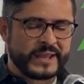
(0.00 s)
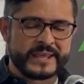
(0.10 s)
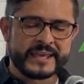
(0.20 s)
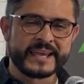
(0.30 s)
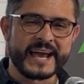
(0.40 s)
And
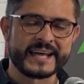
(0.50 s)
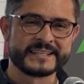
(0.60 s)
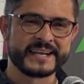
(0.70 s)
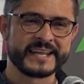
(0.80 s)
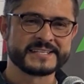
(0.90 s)
when he
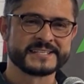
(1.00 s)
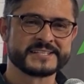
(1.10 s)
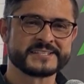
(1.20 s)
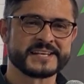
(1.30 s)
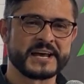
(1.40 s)
gathered
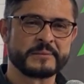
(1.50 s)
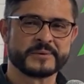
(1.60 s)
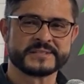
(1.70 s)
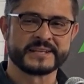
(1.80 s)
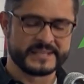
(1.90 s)
his
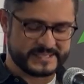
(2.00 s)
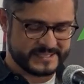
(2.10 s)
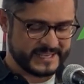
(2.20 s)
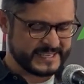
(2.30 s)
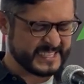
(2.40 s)
disciples and he
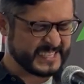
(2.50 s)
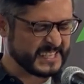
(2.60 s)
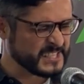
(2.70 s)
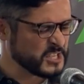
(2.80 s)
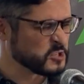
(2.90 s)

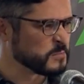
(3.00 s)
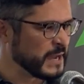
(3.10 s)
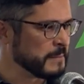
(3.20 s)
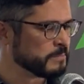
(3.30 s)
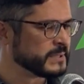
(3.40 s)
says, This is
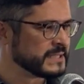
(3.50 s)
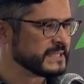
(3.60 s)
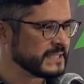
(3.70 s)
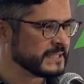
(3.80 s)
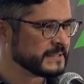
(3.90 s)
my
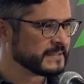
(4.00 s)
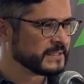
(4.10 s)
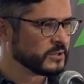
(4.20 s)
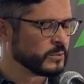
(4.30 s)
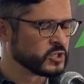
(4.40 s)
body
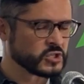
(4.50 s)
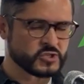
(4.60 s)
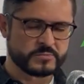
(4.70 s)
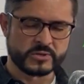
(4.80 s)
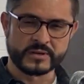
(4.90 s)

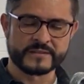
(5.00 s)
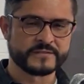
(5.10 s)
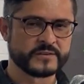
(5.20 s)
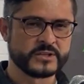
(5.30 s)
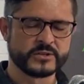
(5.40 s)
which is
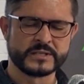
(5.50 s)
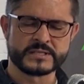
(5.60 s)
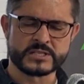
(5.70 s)
broken for you.